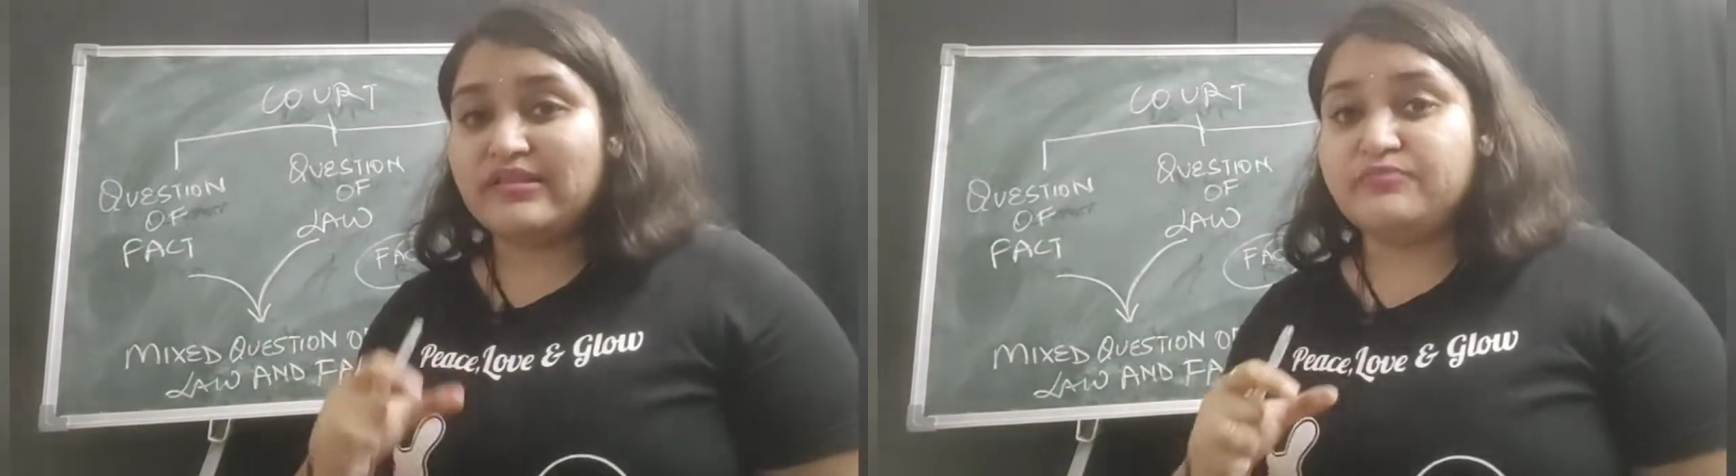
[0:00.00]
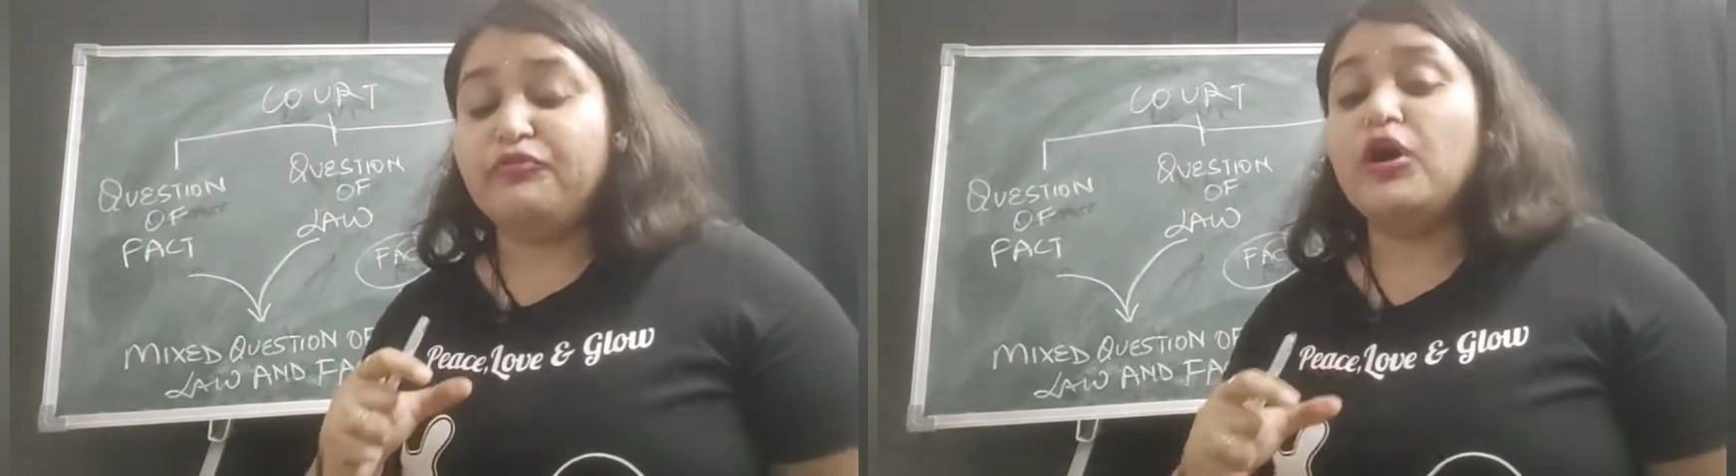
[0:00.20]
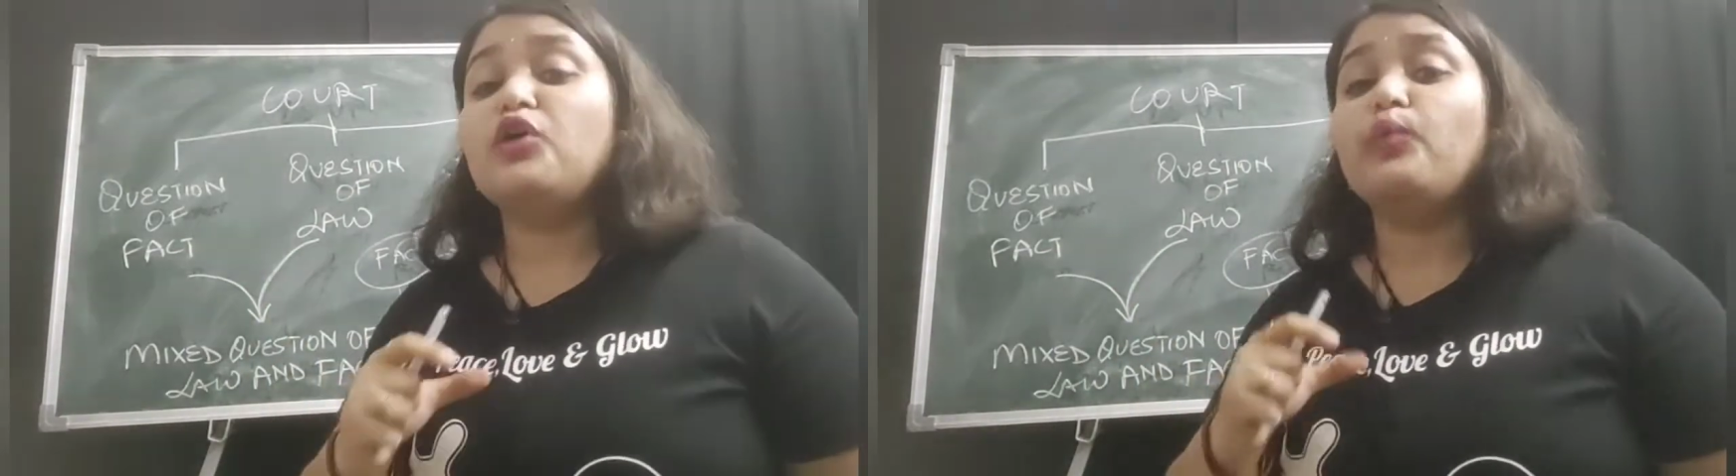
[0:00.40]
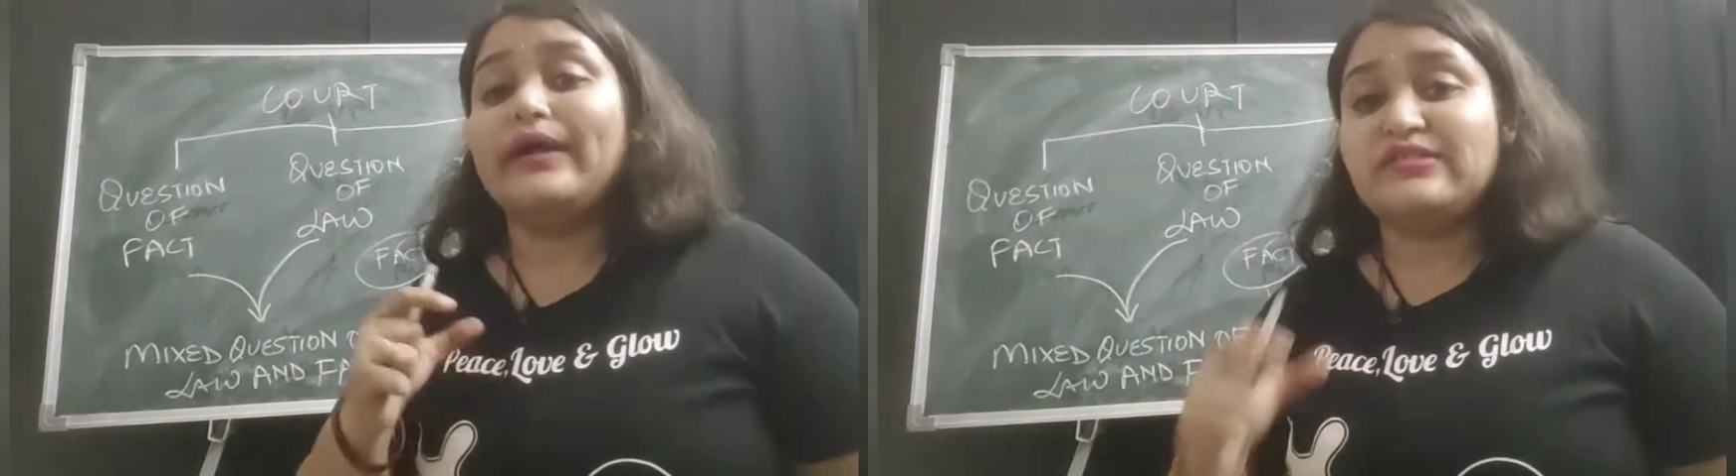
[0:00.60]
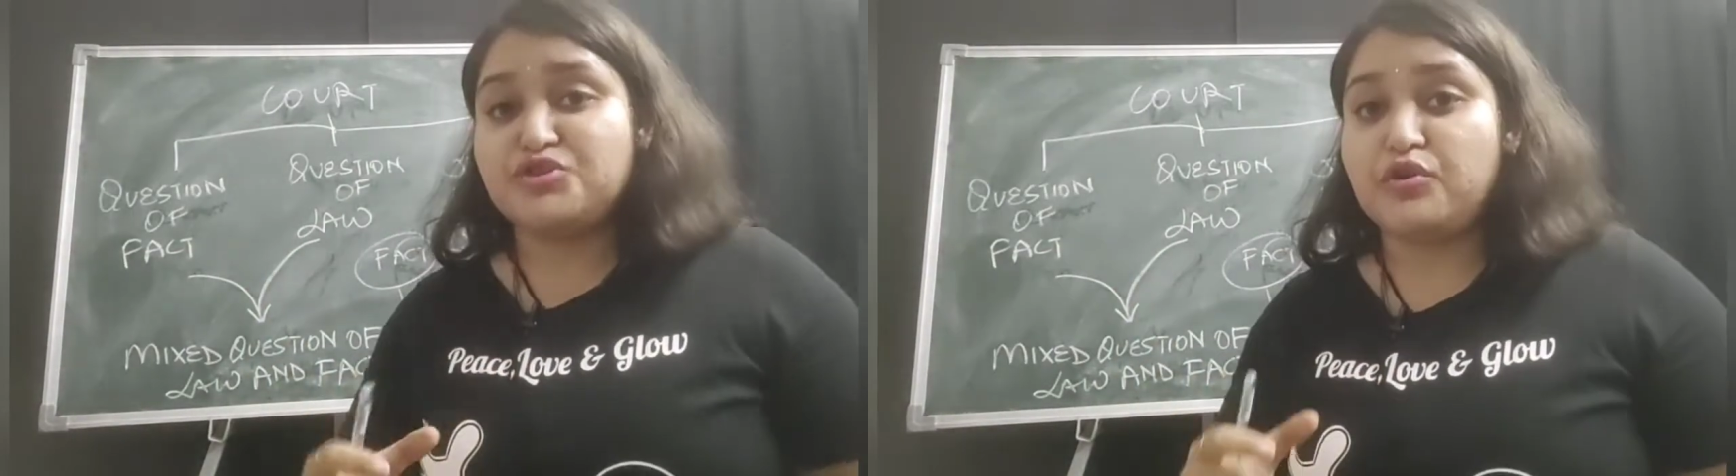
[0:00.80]
for
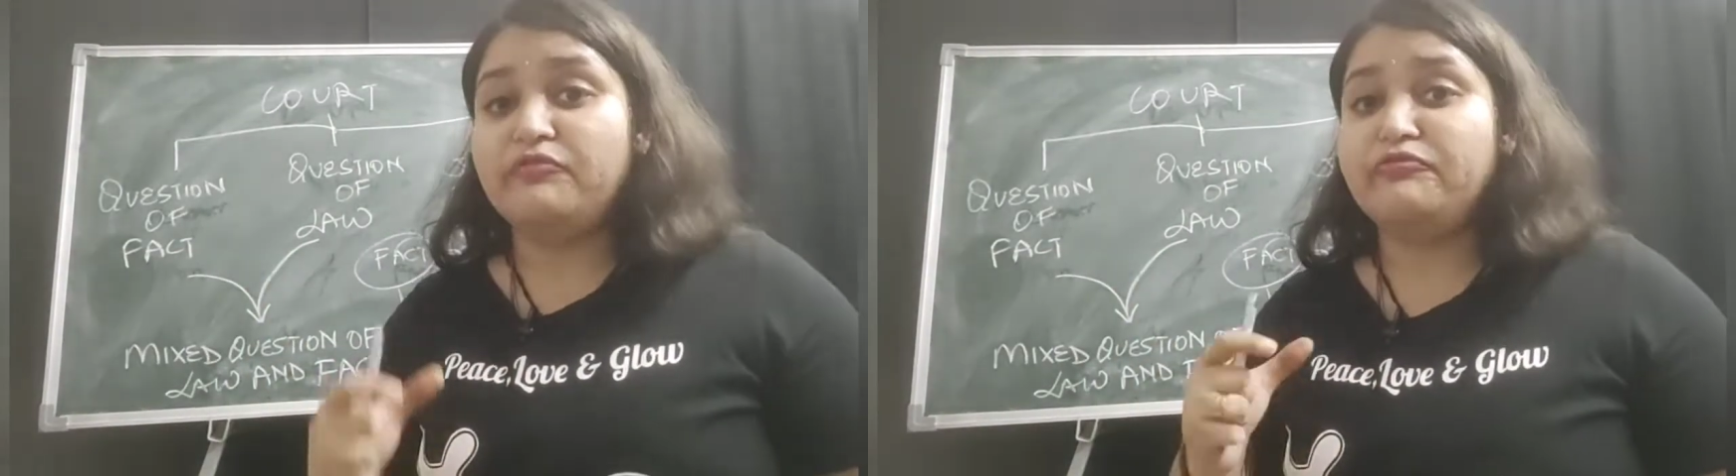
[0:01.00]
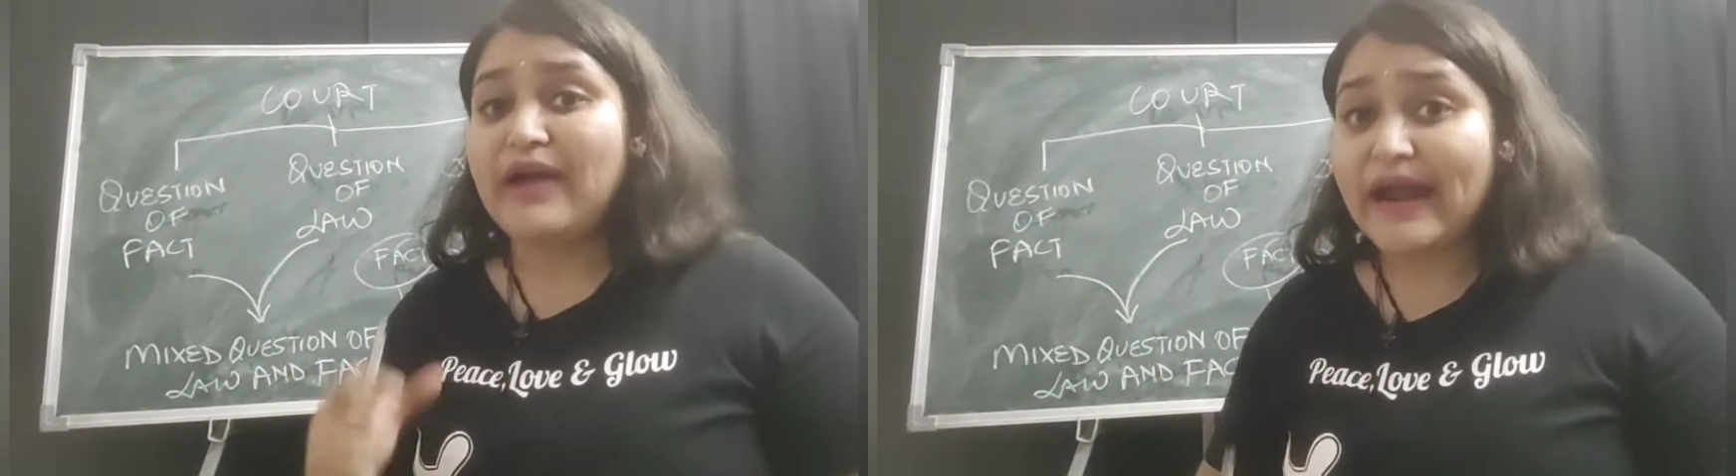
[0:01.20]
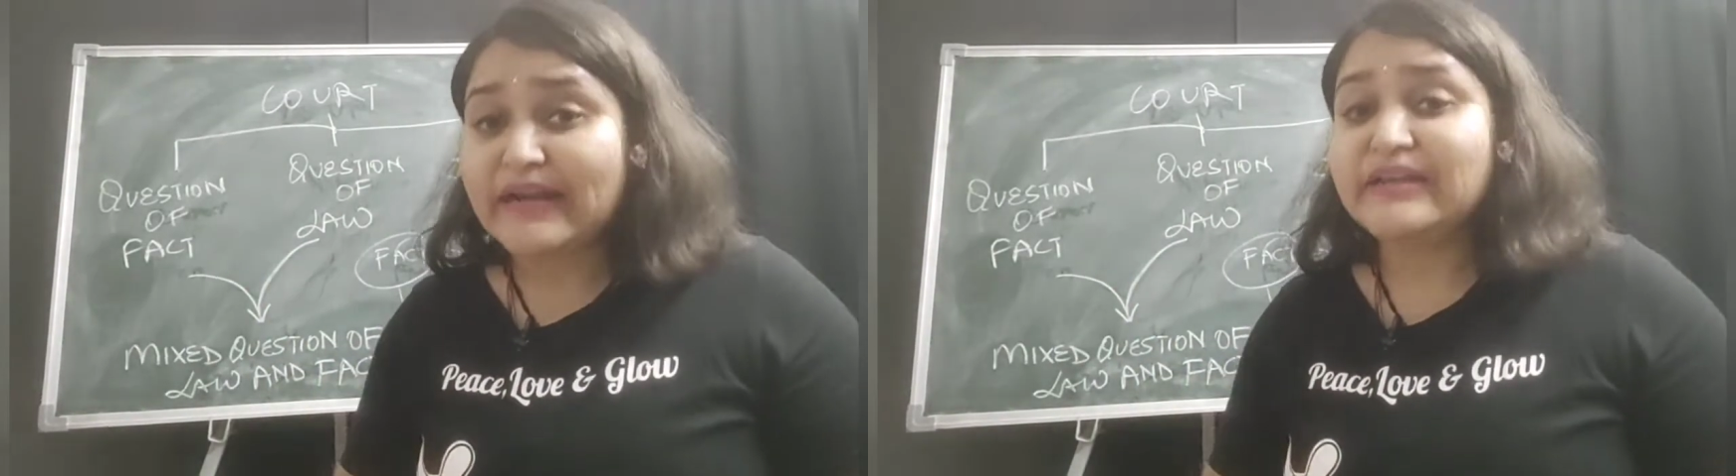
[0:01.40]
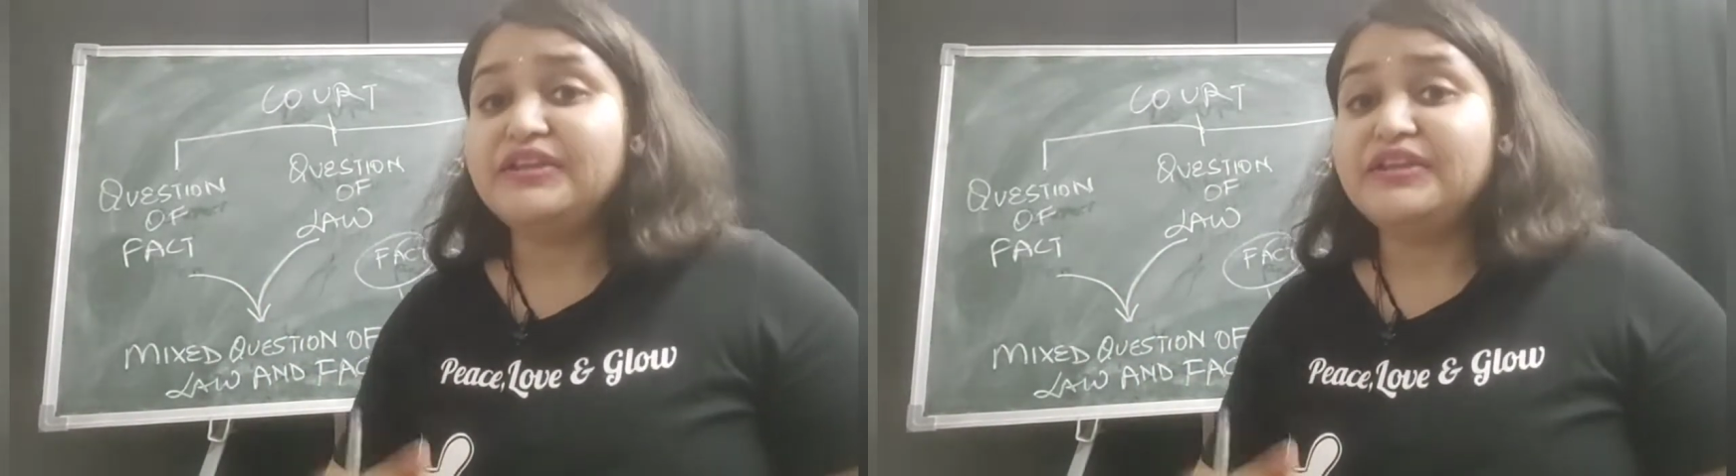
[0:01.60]
question of fact,